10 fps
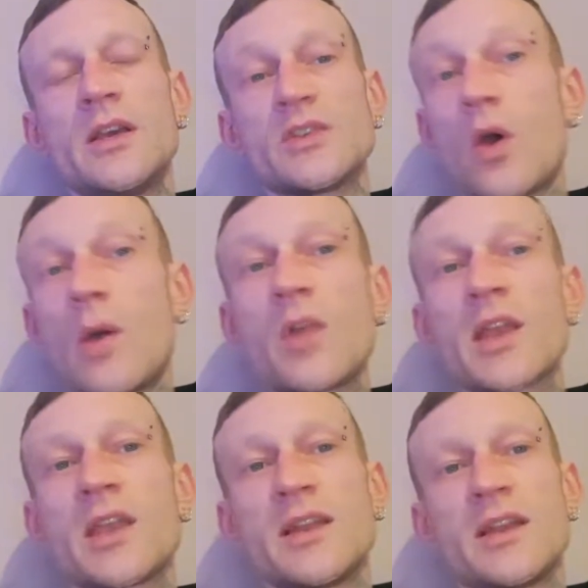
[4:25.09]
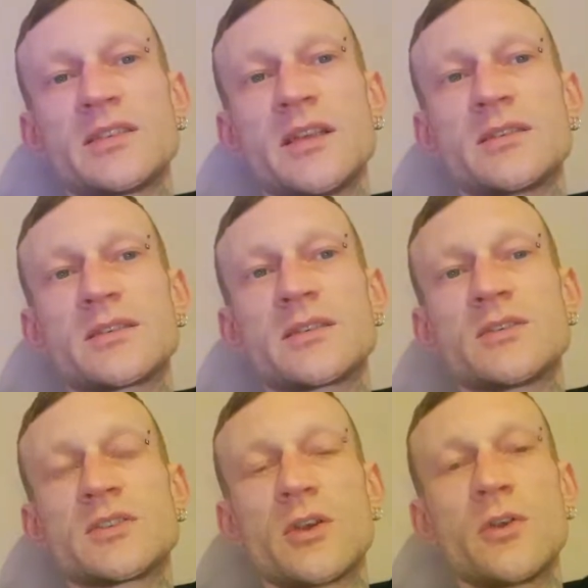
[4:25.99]
So I'm lucky in that sense.
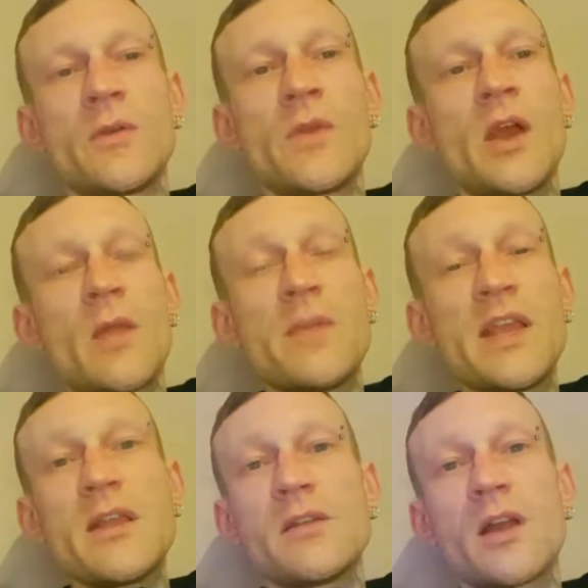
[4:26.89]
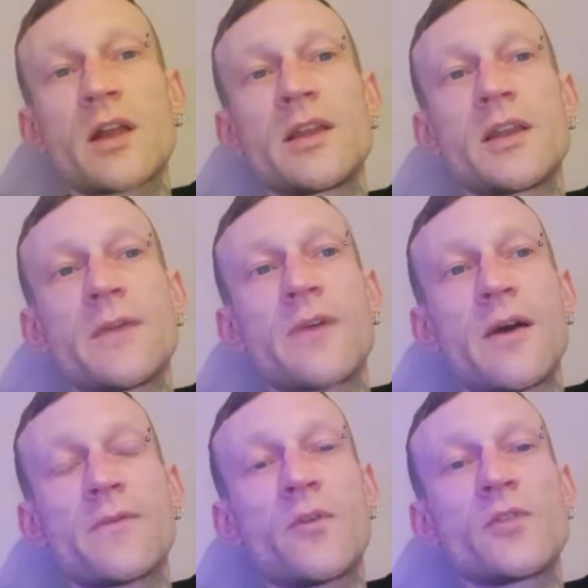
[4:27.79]
So me, luckily enough, I
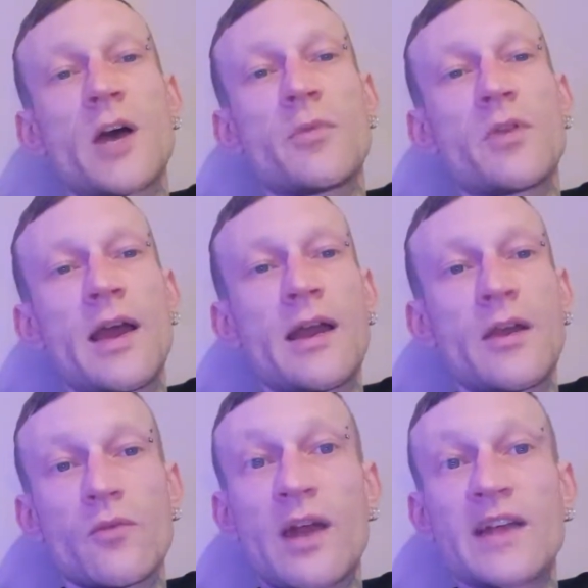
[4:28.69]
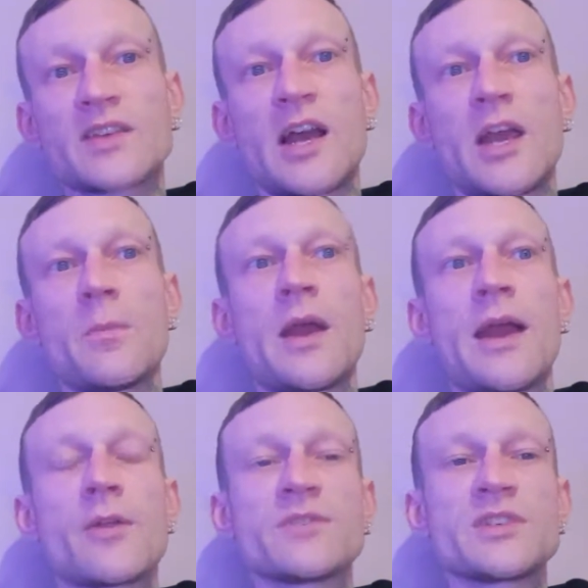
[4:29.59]
phoned up like at the right time,
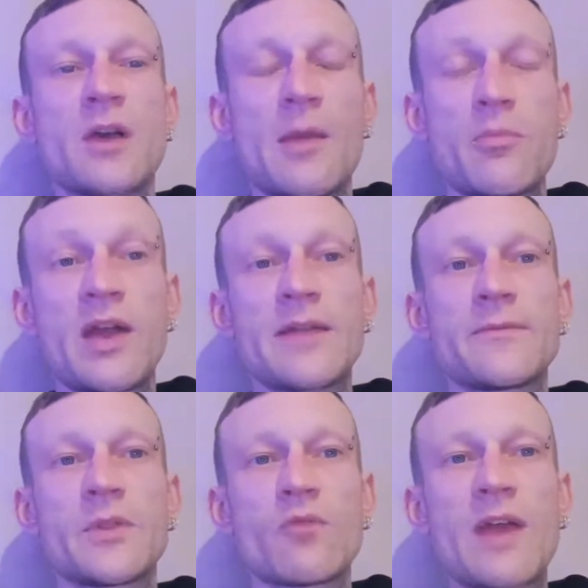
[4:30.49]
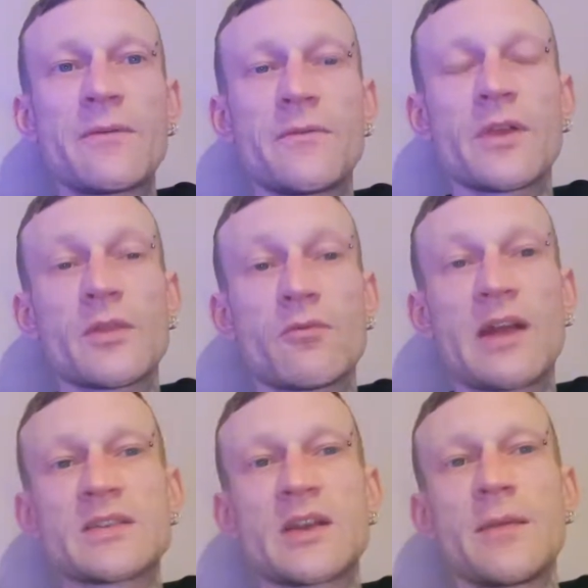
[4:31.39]
and obviously I applied for the right thing at the
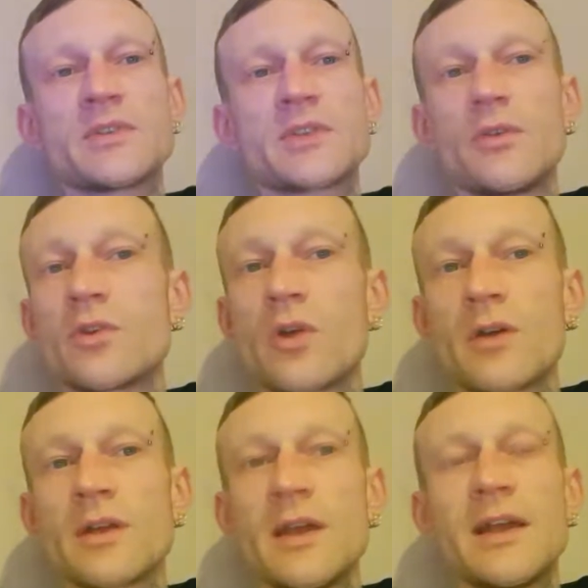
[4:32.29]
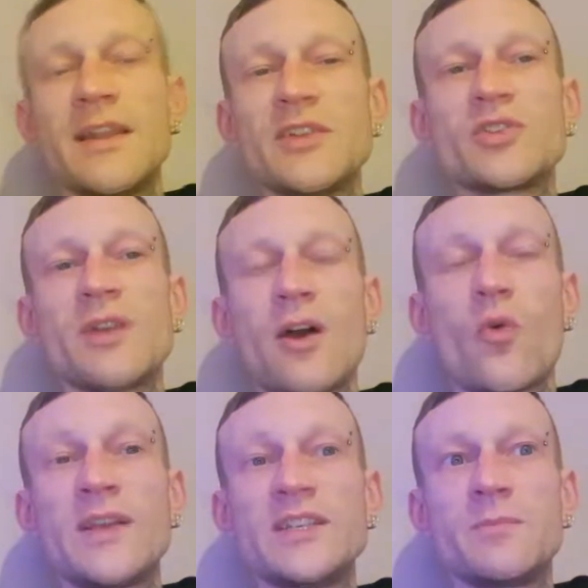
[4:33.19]
right time. So you gotta literally like
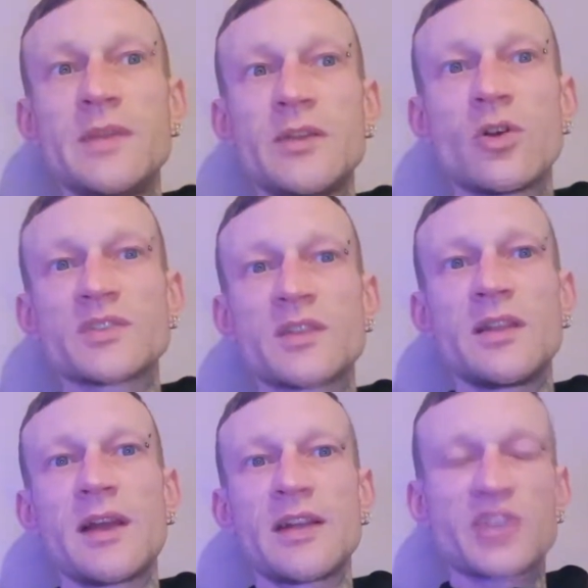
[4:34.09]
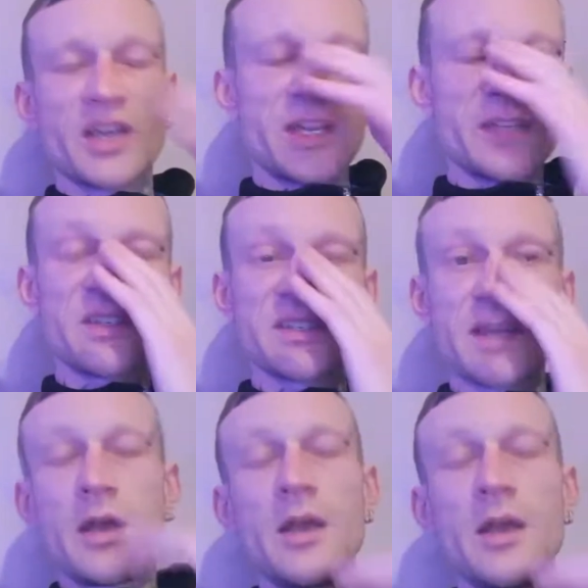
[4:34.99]
always be constantly like checking these things
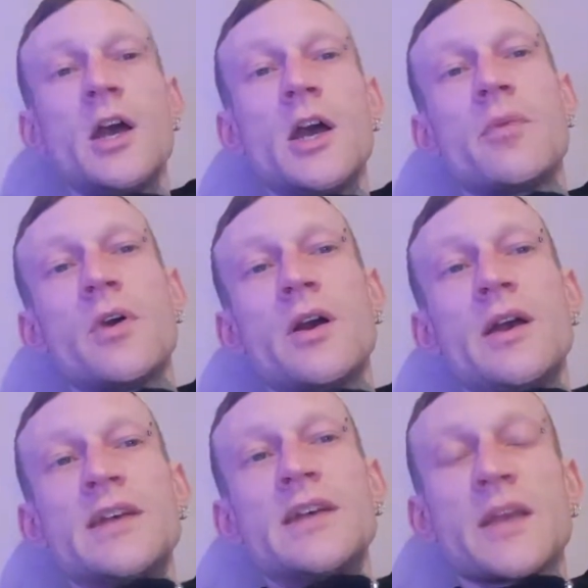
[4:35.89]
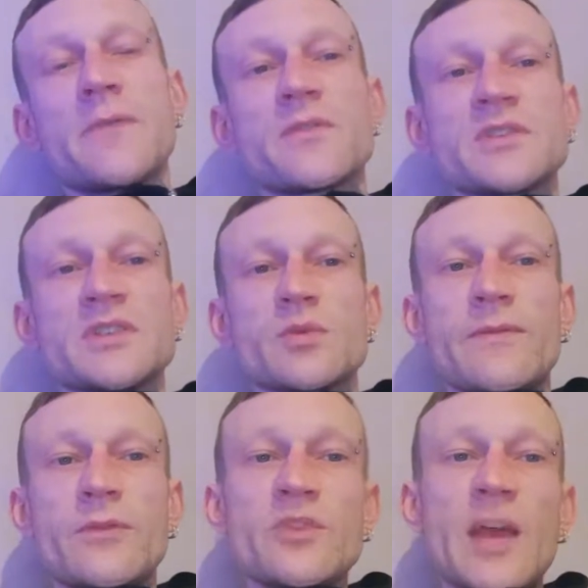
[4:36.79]
out. But say for instance
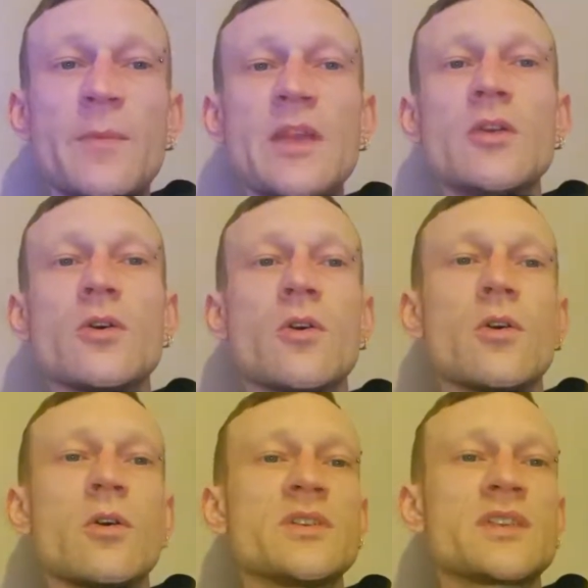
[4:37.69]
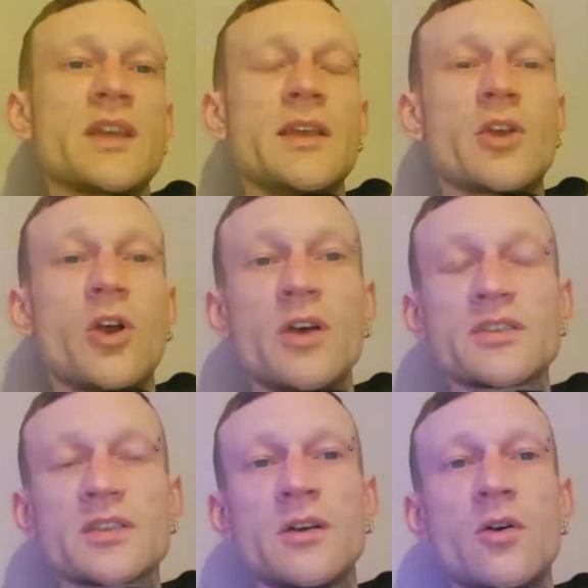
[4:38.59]
with Udemy or say
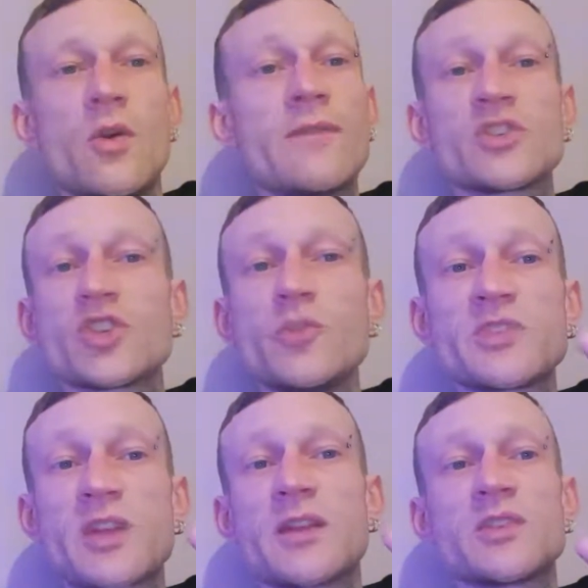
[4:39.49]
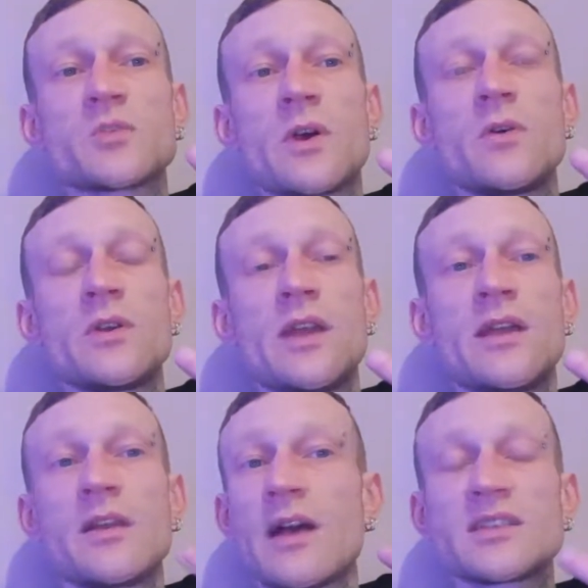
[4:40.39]
Cursor or even Tube Study as well,
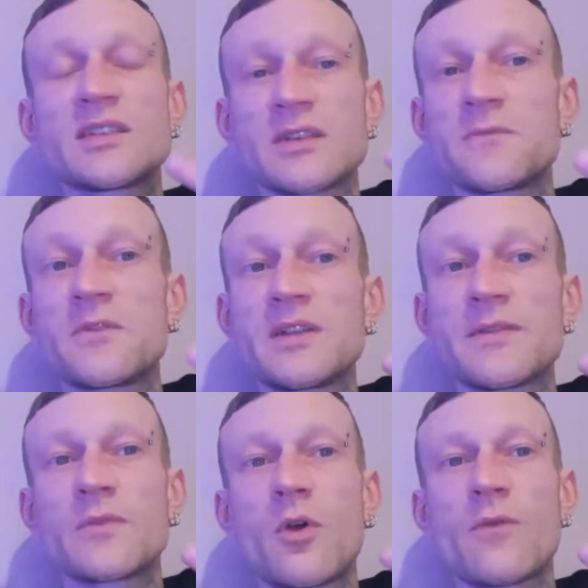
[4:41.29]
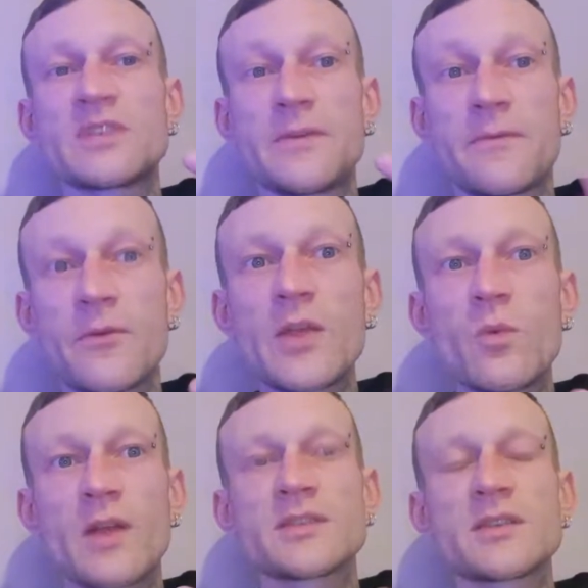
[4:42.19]
yeah, like I said, there's three different obviously free
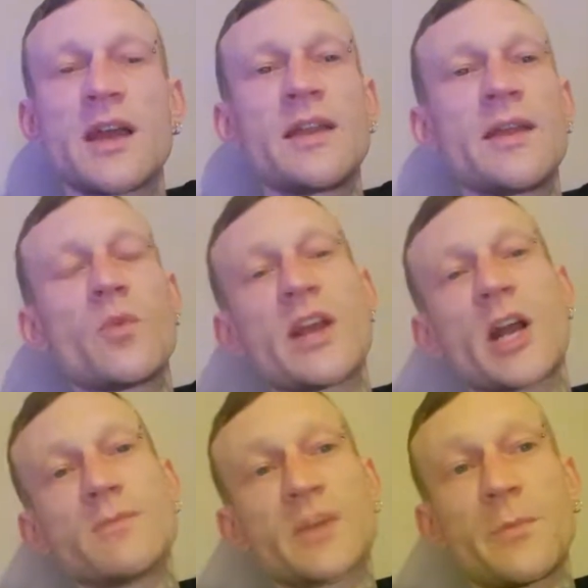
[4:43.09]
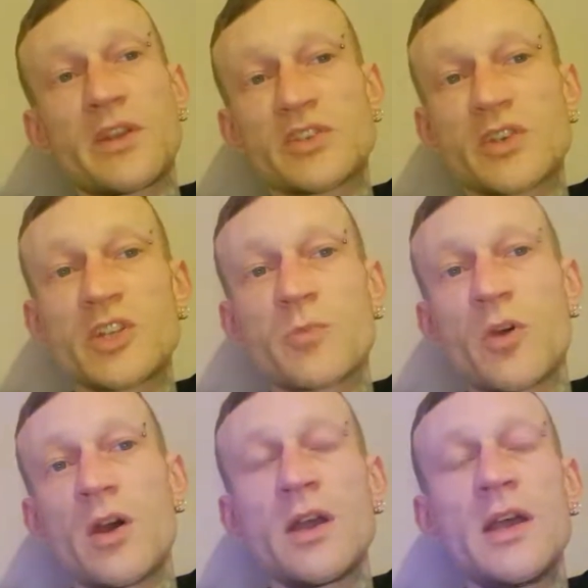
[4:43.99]
ones, and then when it comes up in the search
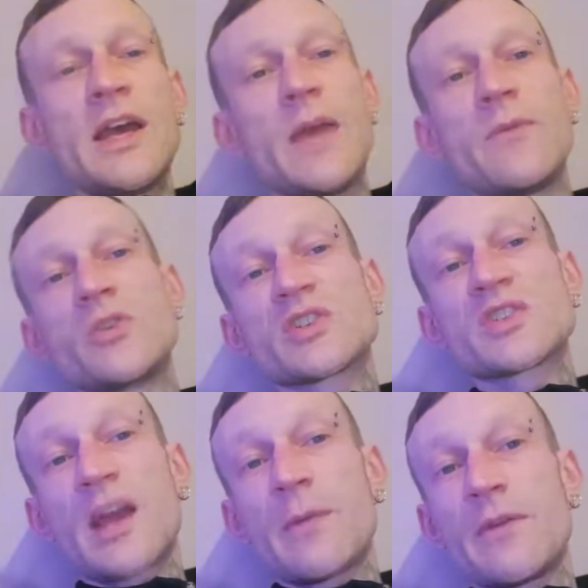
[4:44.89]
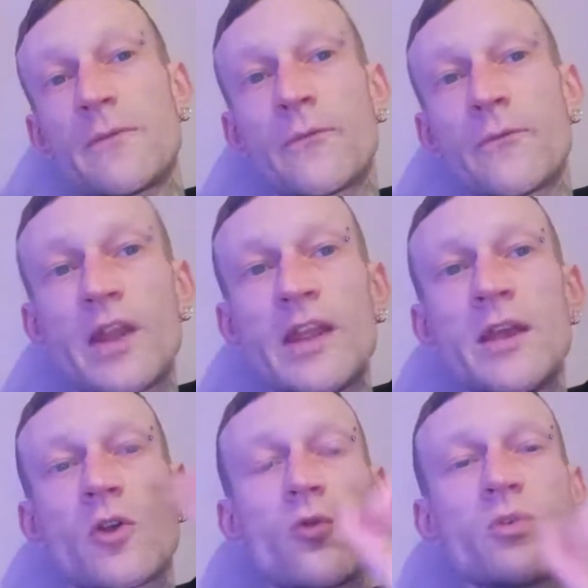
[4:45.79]
part, if you just type in free
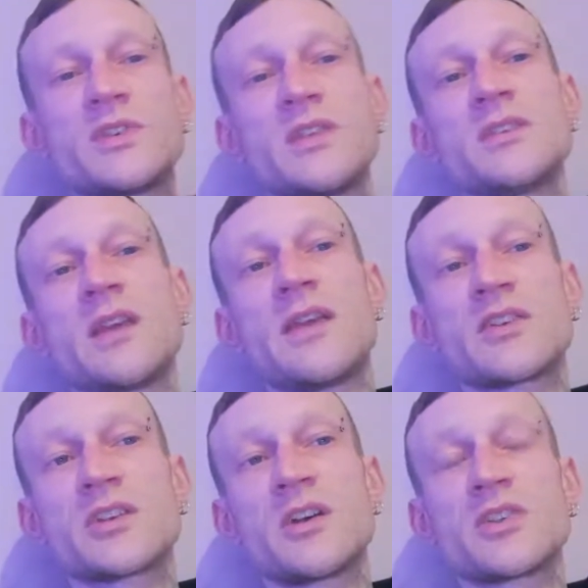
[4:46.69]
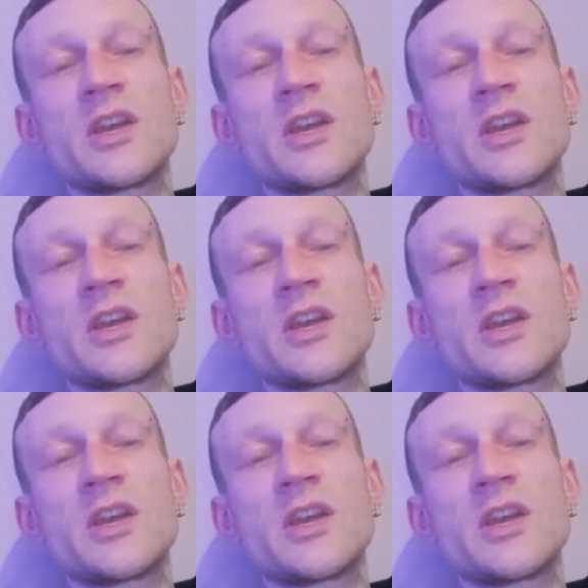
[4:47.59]
courses in the search,